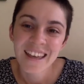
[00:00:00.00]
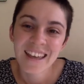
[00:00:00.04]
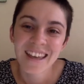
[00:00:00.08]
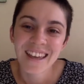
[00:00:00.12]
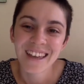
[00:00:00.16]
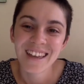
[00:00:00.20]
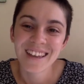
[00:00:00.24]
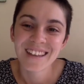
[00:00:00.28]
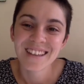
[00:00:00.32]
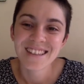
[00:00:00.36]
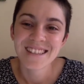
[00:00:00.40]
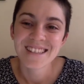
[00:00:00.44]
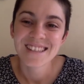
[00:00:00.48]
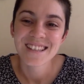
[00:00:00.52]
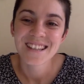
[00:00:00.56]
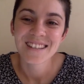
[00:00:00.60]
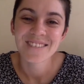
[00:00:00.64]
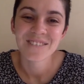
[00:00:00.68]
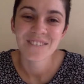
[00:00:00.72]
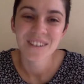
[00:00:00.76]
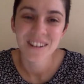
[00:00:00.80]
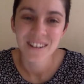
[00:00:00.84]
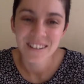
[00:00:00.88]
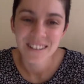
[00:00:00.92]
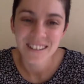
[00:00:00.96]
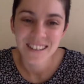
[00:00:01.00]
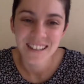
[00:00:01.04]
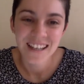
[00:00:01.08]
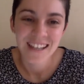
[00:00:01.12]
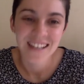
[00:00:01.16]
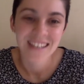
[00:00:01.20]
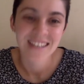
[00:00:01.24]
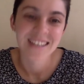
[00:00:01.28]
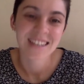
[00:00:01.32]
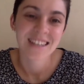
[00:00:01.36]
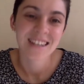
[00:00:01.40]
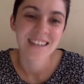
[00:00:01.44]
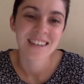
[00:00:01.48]
It's very
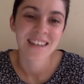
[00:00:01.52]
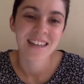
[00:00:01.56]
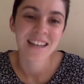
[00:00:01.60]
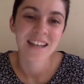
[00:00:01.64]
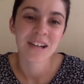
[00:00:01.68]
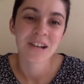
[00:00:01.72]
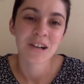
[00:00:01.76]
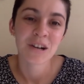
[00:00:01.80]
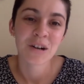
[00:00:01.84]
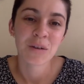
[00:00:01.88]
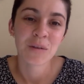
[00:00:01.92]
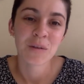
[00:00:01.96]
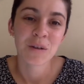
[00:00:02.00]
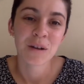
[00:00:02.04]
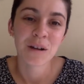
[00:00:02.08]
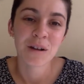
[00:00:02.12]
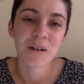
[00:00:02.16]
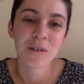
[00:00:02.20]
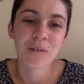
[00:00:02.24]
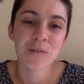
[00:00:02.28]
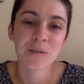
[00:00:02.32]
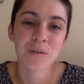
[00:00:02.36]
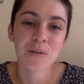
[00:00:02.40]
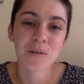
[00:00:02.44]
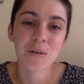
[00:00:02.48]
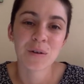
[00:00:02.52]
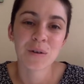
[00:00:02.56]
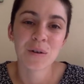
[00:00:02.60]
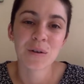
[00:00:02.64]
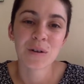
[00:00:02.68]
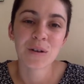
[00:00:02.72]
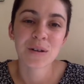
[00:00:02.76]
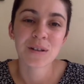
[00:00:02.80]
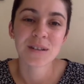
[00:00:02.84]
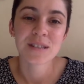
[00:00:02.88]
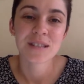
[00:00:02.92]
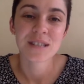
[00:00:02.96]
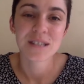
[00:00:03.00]
likely that they are aware of your
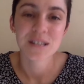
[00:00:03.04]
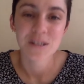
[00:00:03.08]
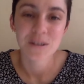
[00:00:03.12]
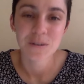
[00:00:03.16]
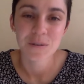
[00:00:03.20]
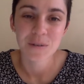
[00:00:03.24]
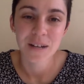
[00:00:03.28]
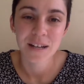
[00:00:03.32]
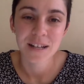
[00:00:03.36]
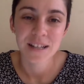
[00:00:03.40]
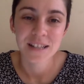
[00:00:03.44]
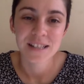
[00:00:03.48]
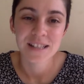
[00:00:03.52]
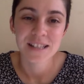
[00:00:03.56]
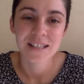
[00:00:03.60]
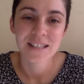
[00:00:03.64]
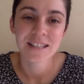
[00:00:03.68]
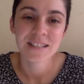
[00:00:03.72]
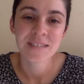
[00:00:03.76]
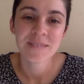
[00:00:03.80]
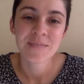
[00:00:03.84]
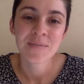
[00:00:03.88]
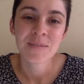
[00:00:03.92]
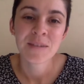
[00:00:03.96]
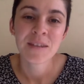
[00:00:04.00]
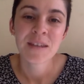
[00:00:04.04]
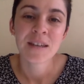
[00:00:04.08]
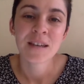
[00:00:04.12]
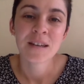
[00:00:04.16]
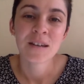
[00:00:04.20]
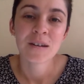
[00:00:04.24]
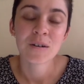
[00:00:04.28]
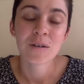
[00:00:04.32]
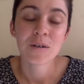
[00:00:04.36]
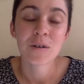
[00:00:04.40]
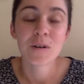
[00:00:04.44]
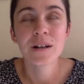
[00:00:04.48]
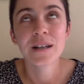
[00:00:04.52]
situation,
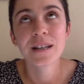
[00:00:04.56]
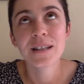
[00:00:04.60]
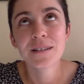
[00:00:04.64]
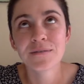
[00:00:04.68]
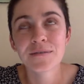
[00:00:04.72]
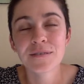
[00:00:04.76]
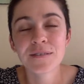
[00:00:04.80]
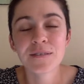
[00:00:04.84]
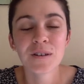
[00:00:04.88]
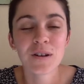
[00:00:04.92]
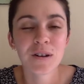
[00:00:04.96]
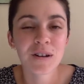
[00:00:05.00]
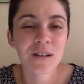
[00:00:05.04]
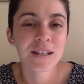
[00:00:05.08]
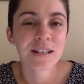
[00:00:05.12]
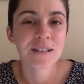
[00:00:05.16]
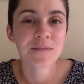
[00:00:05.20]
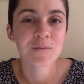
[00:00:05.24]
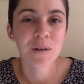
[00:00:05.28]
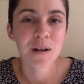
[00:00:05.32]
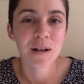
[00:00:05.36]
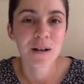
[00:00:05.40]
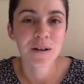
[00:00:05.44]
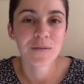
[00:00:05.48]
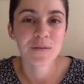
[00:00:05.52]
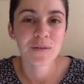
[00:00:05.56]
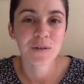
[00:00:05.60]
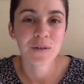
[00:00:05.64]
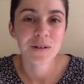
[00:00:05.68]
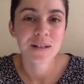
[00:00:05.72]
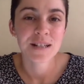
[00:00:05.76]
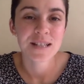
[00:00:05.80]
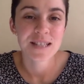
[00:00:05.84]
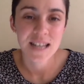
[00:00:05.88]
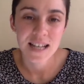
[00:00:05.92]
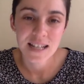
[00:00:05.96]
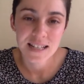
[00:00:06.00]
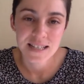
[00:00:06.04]
or if not aware of your
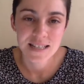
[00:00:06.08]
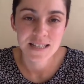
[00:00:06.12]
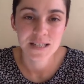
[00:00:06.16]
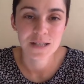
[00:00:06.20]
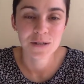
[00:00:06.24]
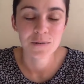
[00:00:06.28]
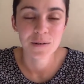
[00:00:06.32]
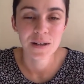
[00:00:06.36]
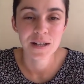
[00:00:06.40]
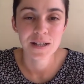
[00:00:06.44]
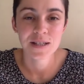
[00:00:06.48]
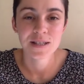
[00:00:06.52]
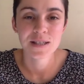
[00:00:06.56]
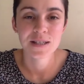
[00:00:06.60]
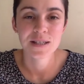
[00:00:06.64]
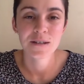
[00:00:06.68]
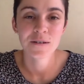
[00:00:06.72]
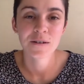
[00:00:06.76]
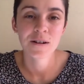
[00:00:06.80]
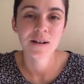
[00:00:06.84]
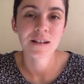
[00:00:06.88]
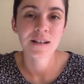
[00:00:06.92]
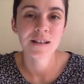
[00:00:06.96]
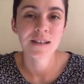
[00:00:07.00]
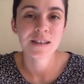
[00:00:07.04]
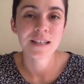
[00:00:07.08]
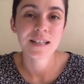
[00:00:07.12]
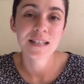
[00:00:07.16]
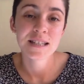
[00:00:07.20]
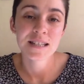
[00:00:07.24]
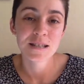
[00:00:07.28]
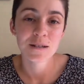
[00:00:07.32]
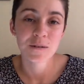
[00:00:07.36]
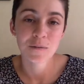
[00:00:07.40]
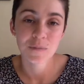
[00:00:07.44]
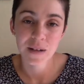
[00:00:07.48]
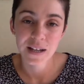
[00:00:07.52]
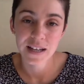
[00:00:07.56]
exact situation, they're at
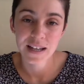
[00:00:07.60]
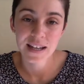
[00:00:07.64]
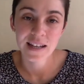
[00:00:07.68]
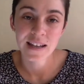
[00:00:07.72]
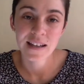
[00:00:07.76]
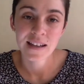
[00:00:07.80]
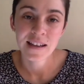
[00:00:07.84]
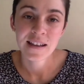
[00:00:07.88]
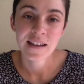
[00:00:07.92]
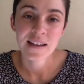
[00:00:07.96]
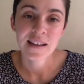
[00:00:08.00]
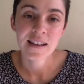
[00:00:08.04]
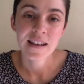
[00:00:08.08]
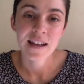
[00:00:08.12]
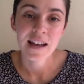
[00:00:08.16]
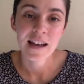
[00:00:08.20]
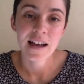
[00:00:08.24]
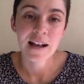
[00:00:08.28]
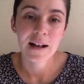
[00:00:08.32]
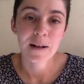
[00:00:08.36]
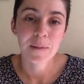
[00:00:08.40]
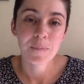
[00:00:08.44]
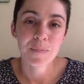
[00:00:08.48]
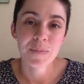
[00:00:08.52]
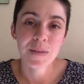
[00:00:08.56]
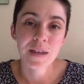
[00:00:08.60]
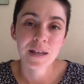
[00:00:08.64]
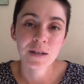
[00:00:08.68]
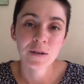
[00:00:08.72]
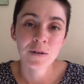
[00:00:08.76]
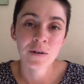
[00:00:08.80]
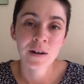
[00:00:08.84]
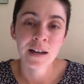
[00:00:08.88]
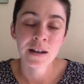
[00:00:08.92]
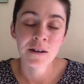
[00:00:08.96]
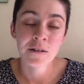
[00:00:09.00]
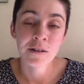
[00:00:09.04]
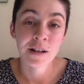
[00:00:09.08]
least aware that
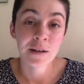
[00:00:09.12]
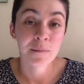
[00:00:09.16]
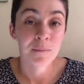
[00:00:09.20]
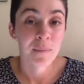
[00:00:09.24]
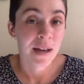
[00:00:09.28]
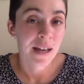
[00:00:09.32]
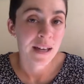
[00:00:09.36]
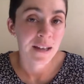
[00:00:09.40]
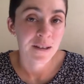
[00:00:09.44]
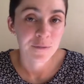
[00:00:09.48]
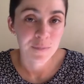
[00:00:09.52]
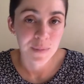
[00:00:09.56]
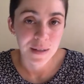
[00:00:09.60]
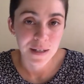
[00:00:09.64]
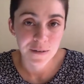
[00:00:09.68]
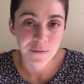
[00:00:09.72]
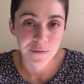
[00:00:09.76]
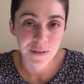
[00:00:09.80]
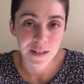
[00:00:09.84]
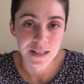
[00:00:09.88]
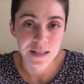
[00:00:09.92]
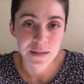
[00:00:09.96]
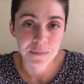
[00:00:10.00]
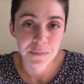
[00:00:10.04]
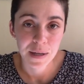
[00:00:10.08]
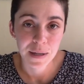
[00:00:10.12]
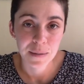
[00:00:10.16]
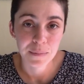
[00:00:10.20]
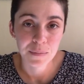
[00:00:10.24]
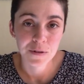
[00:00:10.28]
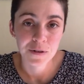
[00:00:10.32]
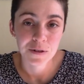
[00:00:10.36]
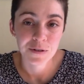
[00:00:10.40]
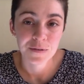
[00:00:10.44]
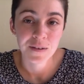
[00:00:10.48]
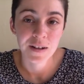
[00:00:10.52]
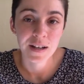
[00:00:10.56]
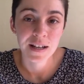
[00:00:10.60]
your area may have been affected by
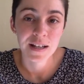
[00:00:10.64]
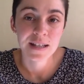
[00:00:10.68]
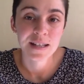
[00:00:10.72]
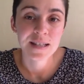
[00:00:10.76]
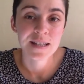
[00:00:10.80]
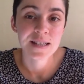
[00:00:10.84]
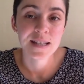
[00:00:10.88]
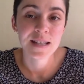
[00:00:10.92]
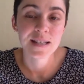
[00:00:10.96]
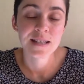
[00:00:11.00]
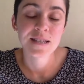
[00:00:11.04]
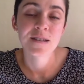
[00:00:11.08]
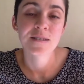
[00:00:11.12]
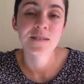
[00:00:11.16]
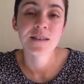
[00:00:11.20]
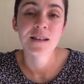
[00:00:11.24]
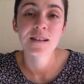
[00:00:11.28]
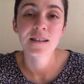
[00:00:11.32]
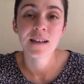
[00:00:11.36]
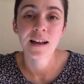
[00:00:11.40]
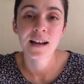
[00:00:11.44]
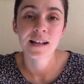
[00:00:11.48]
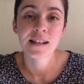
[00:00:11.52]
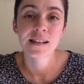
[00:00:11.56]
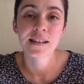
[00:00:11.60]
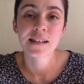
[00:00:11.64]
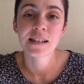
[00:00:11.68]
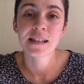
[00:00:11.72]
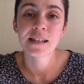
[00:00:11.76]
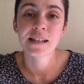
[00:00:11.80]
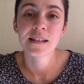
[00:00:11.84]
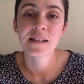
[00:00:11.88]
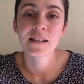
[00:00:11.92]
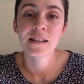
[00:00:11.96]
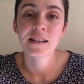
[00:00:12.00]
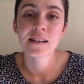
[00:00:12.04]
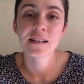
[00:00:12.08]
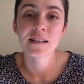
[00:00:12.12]
bushfires, and so they're
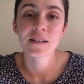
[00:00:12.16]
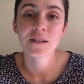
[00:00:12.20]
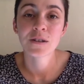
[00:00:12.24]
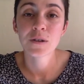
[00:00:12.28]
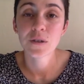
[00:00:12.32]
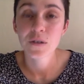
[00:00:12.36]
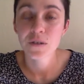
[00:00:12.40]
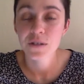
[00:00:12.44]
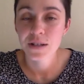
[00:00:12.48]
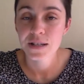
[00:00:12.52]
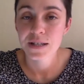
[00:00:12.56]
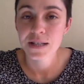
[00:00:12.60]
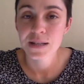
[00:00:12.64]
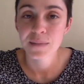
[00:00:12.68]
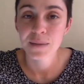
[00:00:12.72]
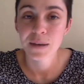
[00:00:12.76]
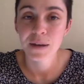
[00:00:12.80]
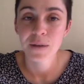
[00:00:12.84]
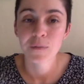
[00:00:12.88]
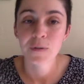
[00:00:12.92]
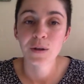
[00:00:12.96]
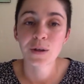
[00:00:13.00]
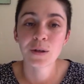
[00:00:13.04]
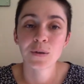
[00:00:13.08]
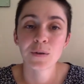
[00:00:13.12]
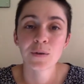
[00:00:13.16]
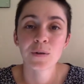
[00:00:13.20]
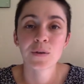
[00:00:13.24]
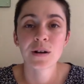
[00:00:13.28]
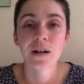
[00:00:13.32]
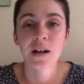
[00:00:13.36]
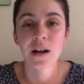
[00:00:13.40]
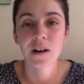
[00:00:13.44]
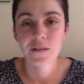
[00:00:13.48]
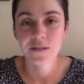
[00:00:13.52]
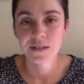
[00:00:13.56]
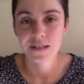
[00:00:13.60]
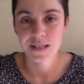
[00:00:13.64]
likely curious about what your
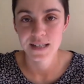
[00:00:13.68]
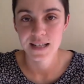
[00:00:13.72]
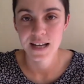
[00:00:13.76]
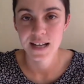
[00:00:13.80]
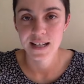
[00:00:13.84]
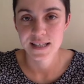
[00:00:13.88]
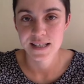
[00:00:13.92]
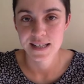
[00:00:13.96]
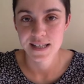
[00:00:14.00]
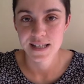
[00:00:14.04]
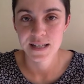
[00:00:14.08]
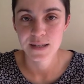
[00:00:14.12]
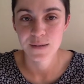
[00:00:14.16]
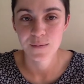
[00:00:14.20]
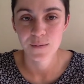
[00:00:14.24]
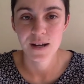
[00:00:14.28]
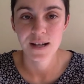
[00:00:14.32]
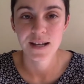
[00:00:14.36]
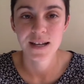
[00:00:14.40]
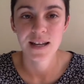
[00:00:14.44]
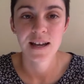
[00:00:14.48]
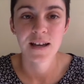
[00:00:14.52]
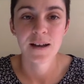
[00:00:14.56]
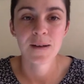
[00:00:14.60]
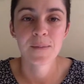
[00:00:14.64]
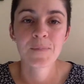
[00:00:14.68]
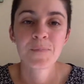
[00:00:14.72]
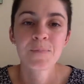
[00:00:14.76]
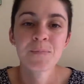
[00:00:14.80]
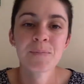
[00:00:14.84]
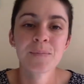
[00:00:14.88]
current status is right now.